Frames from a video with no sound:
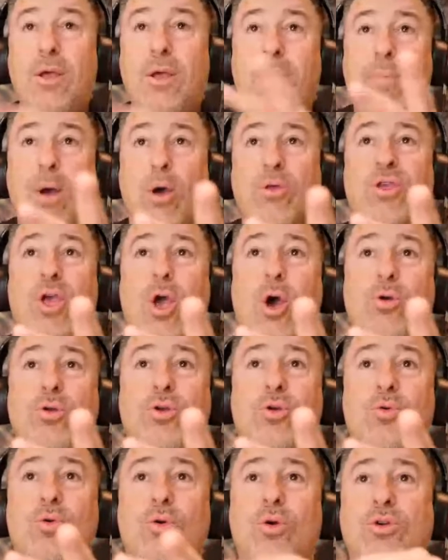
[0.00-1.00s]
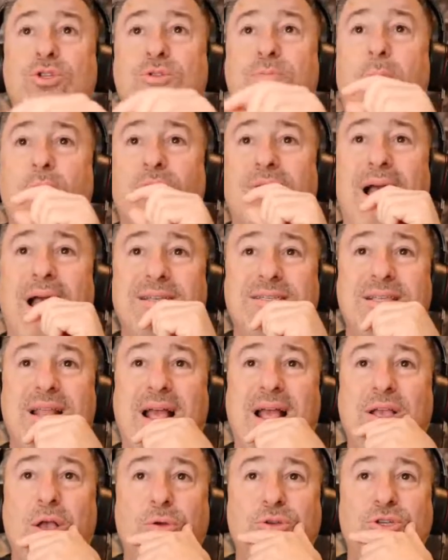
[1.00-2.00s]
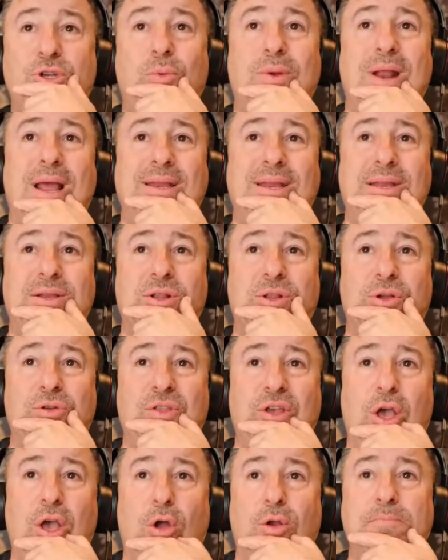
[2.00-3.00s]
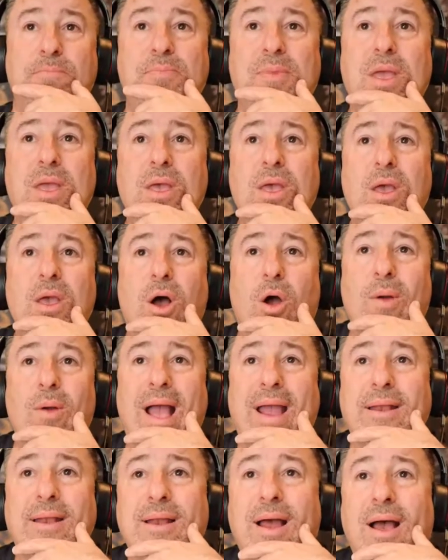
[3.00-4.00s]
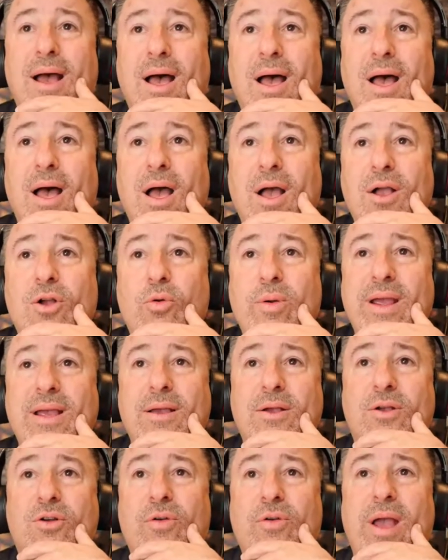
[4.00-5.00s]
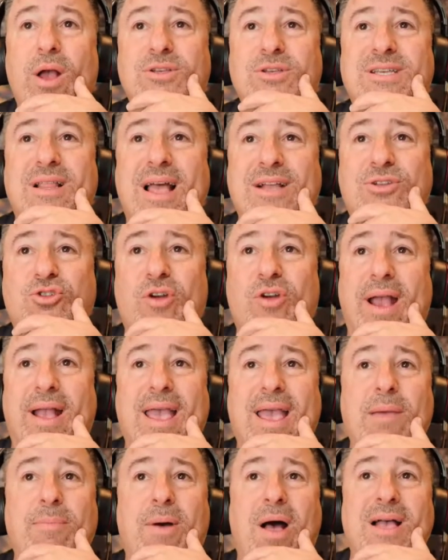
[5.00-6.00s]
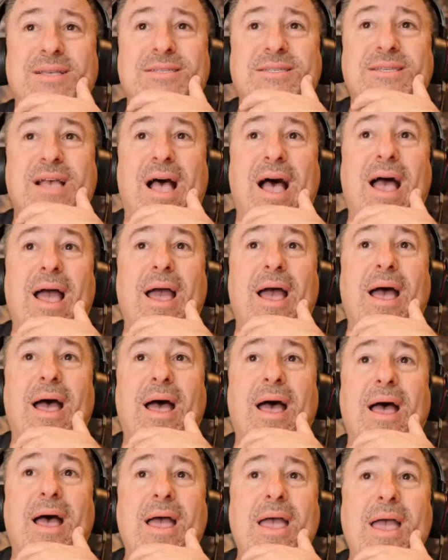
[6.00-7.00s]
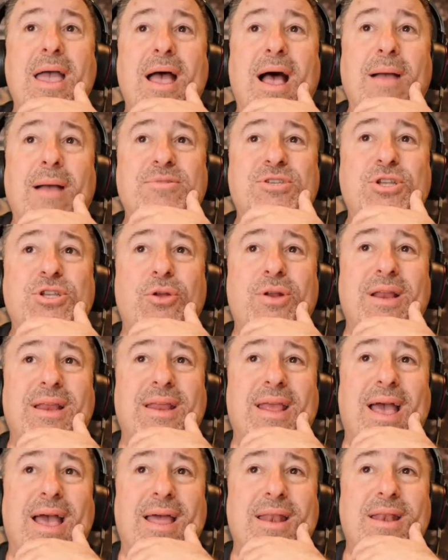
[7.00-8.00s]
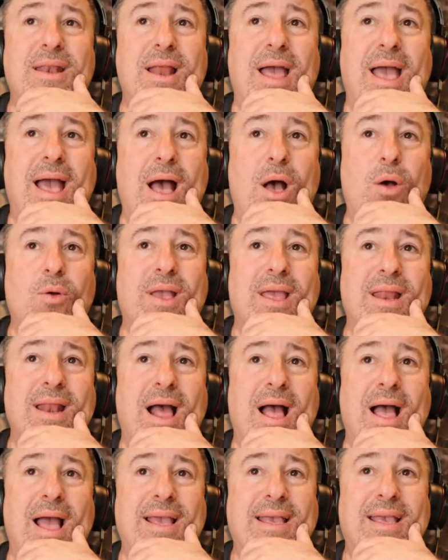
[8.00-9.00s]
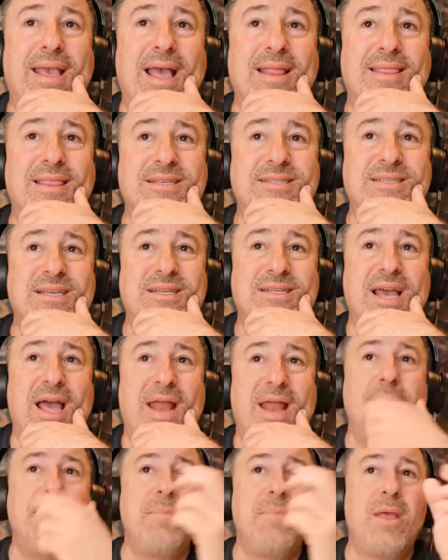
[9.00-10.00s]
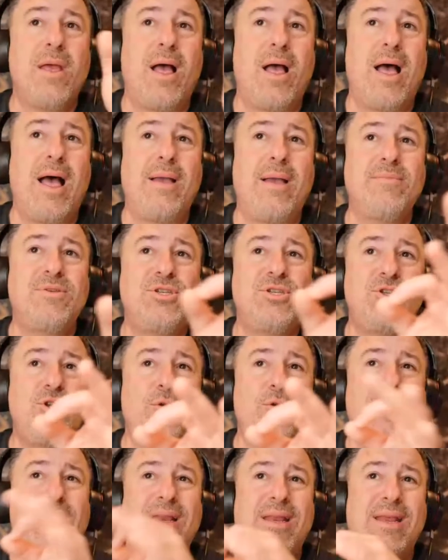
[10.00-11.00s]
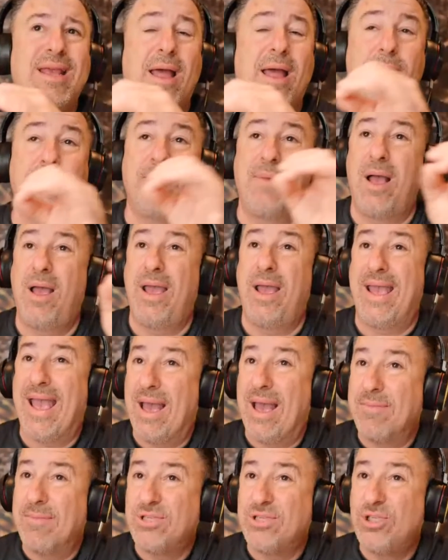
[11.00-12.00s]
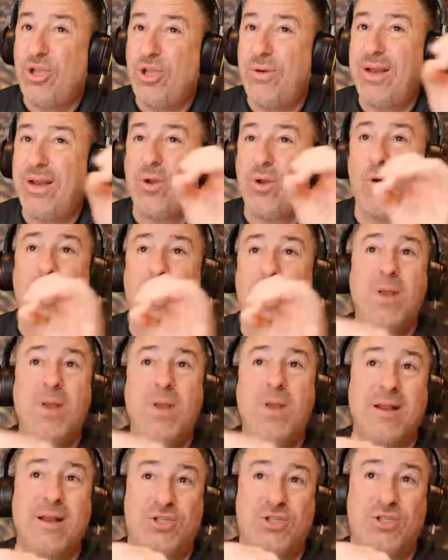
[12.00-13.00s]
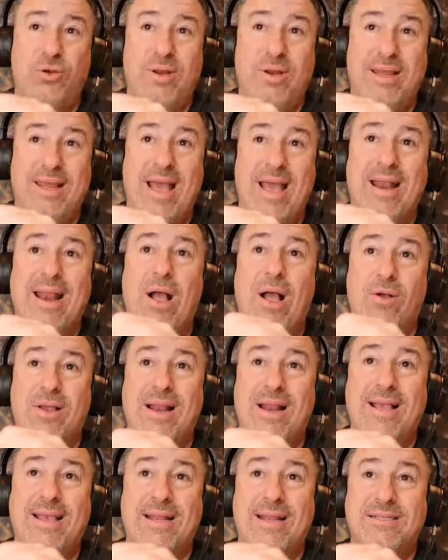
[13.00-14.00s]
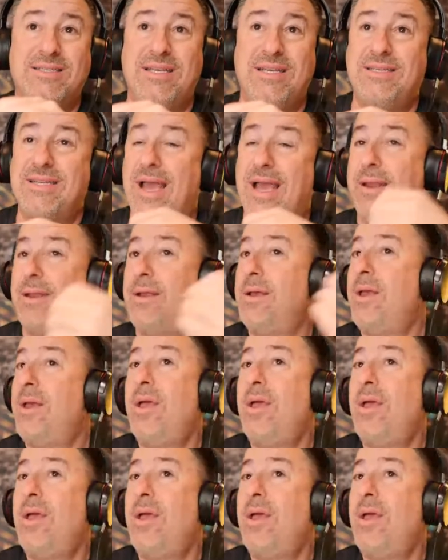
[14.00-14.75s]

both code gurus, both guys that I go to when I need to learn the code. All right, uh, Creo's Electric. Hey, boss. I, uh, I'm student yet. How can I get the C10? I'm student yet. I am a student or I'm not a student yet. How can I get a C10?